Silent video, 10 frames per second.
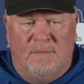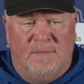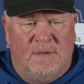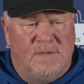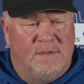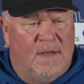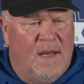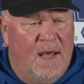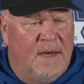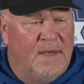There was a
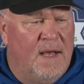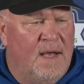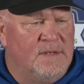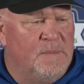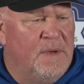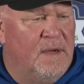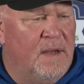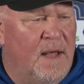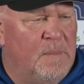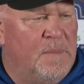lot of guys that made a
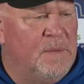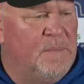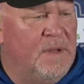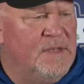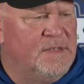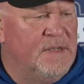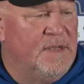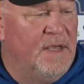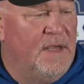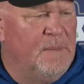lot of big plays in the
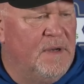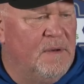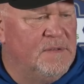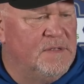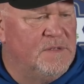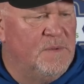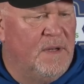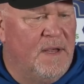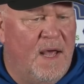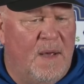game, and I was just
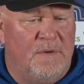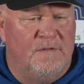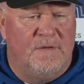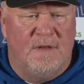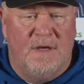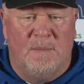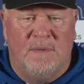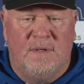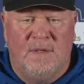really happy for them